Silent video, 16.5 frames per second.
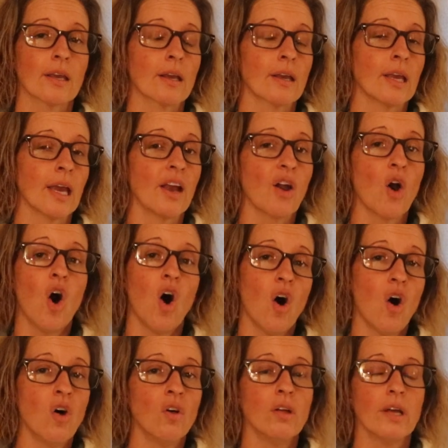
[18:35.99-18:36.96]
can
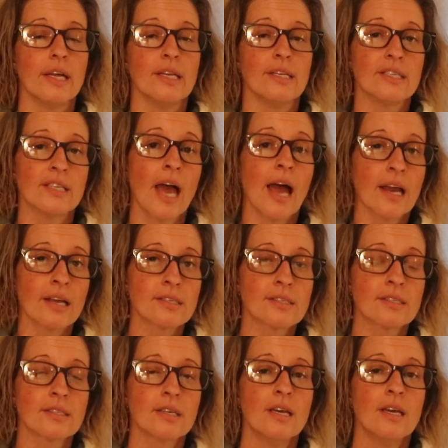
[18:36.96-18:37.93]
call and
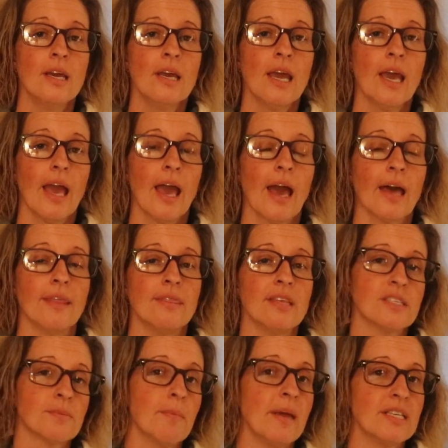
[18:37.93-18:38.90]
text. And
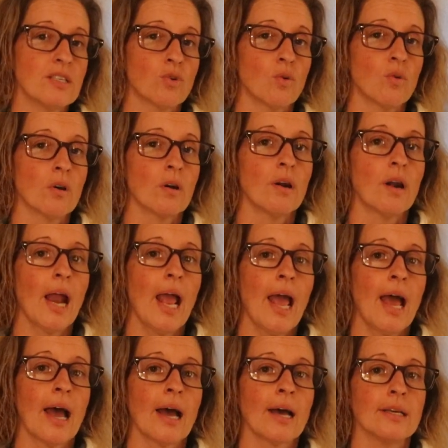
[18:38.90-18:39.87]
this mentor
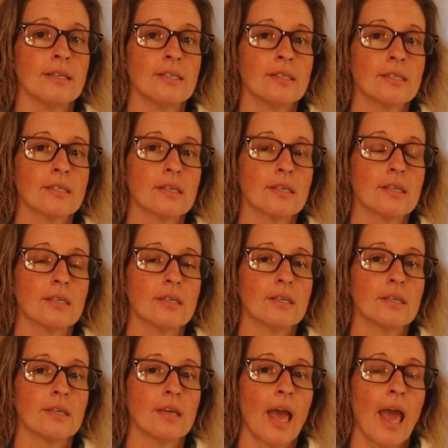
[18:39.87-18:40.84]
has
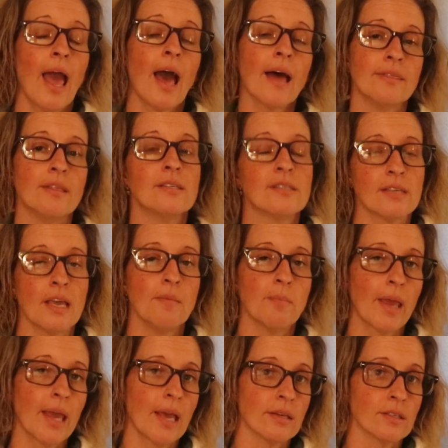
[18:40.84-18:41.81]
had the same
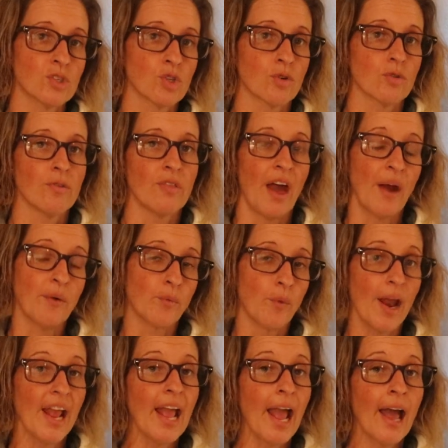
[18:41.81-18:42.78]
cancer that
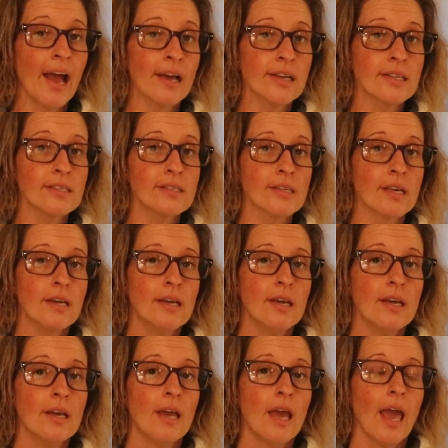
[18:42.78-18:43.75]
Ray has
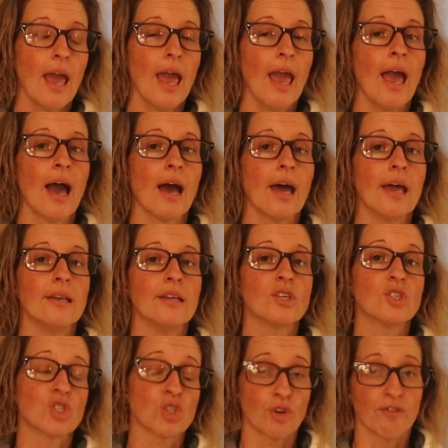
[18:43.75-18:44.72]

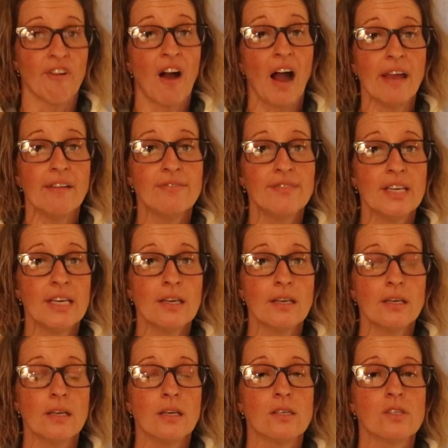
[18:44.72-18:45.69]
and survived
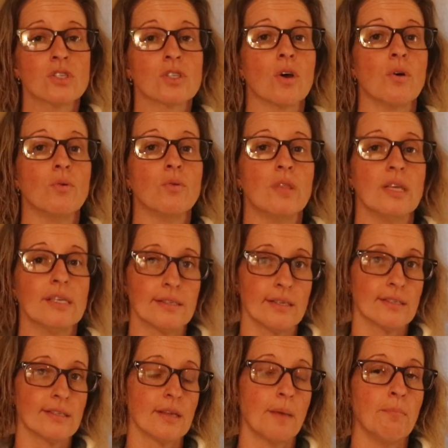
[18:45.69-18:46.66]
it. So this
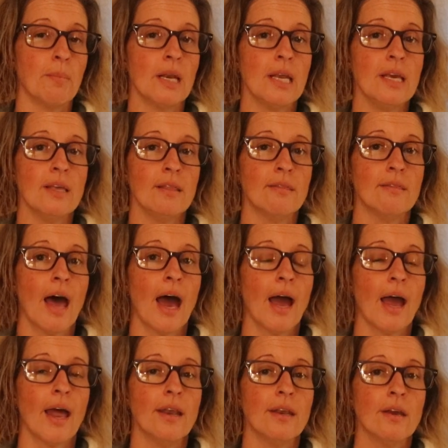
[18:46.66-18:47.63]
is somebody
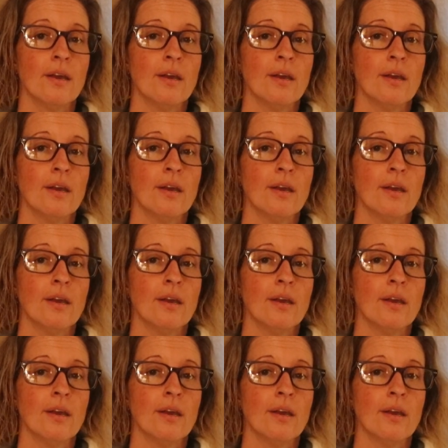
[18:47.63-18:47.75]
that